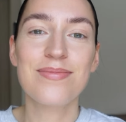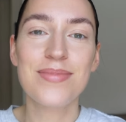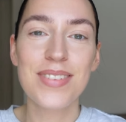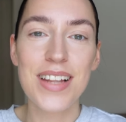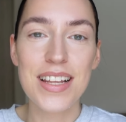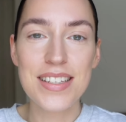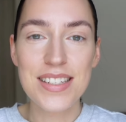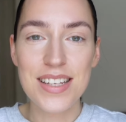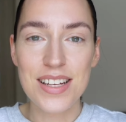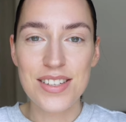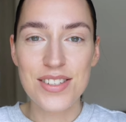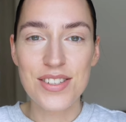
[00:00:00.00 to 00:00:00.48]

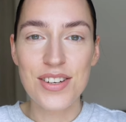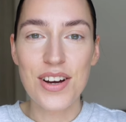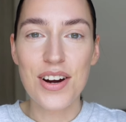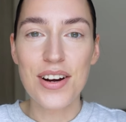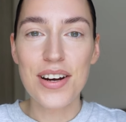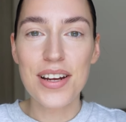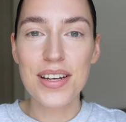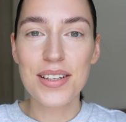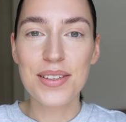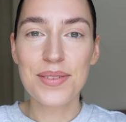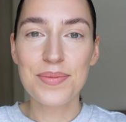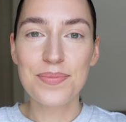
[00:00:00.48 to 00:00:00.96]
Let's get
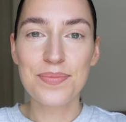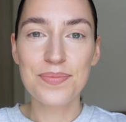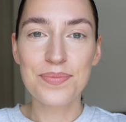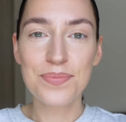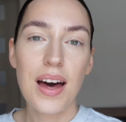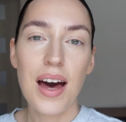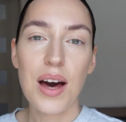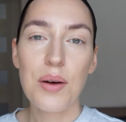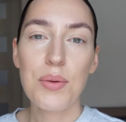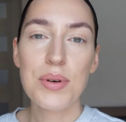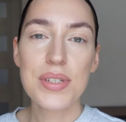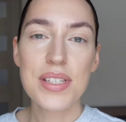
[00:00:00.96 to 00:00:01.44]
started.
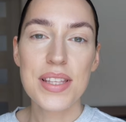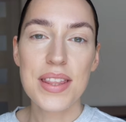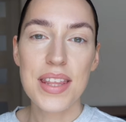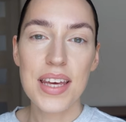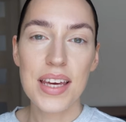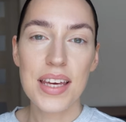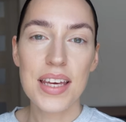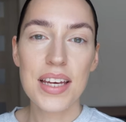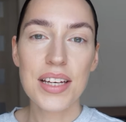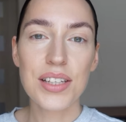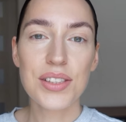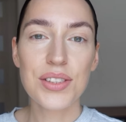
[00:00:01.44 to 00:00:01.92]
I was
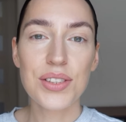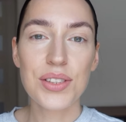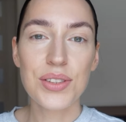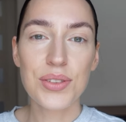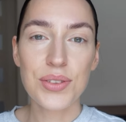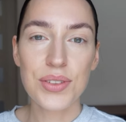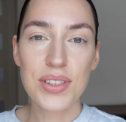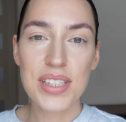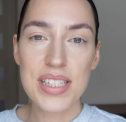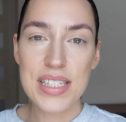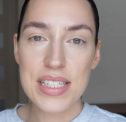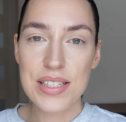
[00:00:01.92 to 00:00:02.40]
thinking to
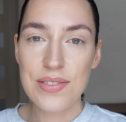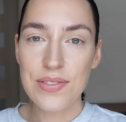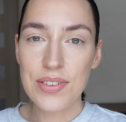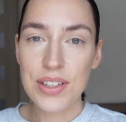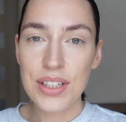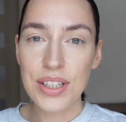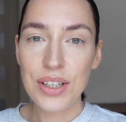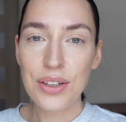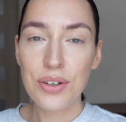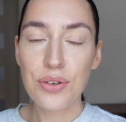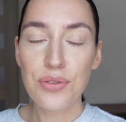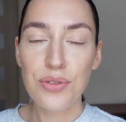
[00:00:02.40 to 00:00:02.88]
do this
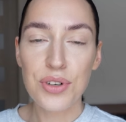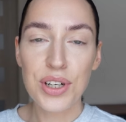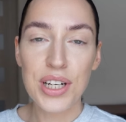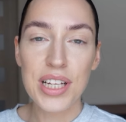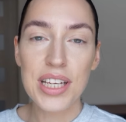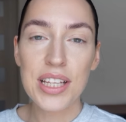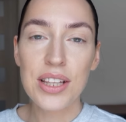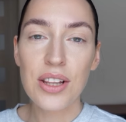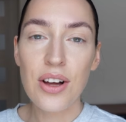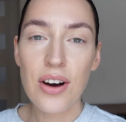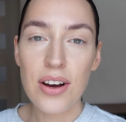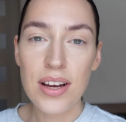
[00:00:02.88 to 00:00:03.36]
video for
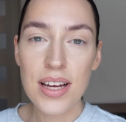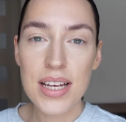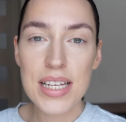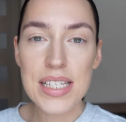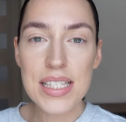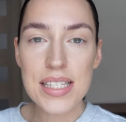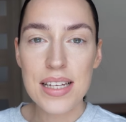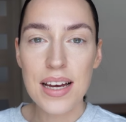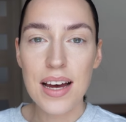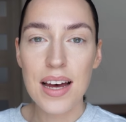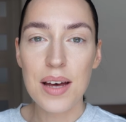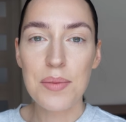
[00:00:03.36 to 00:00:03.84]
the
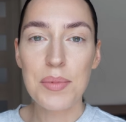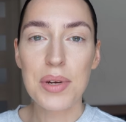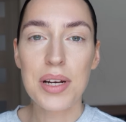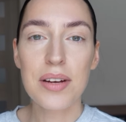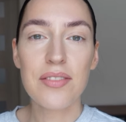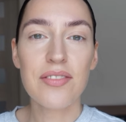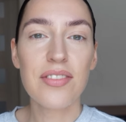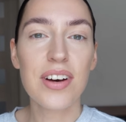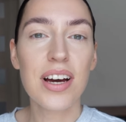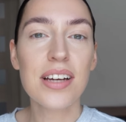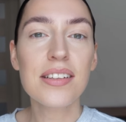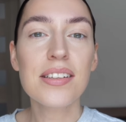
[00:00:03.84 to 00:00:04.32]
longest time and
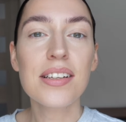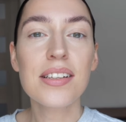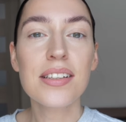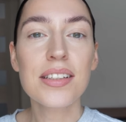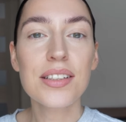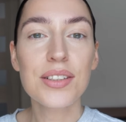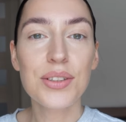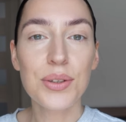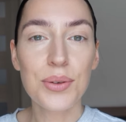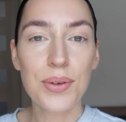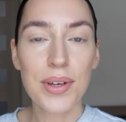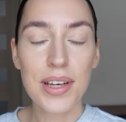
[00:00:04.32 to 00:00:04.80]
I'm finally
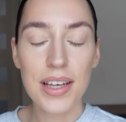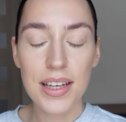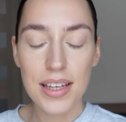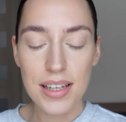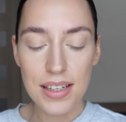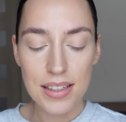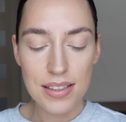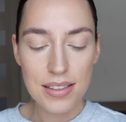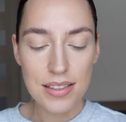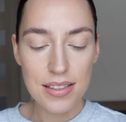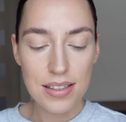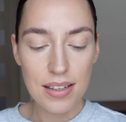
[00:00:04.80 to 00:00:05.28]
doing
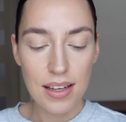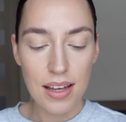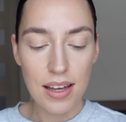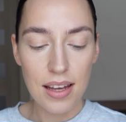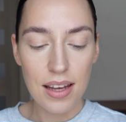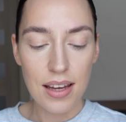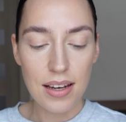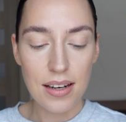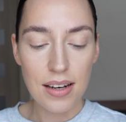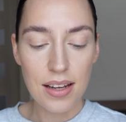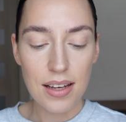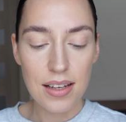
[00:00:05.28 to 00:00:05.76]
it,
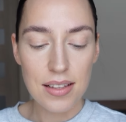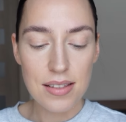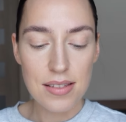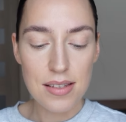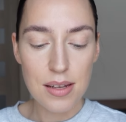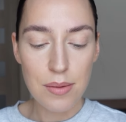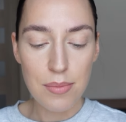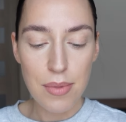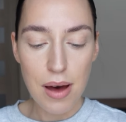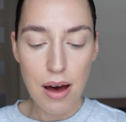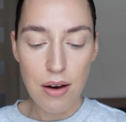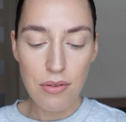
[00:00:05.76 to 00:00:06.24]
and it's
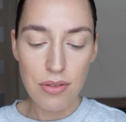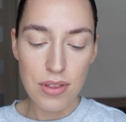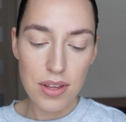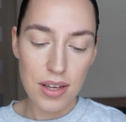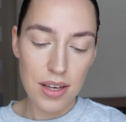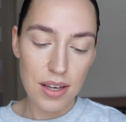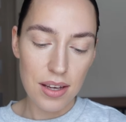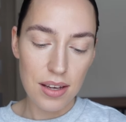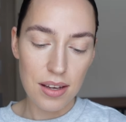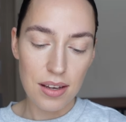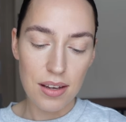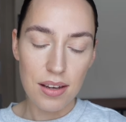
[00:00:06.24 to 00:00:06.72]
about
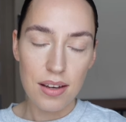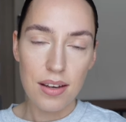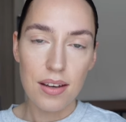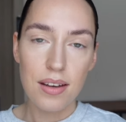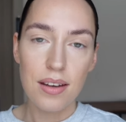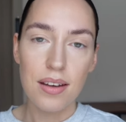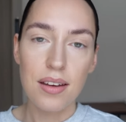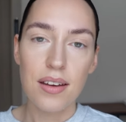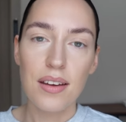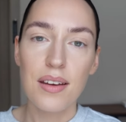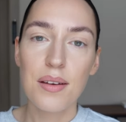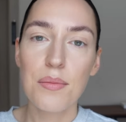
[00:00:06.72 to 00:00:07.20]
the
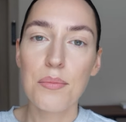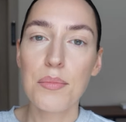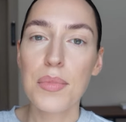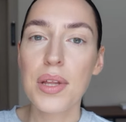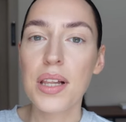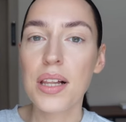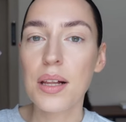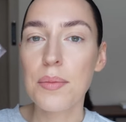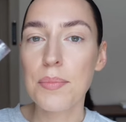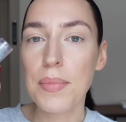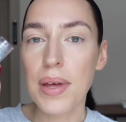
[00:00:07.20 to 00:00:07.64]
milk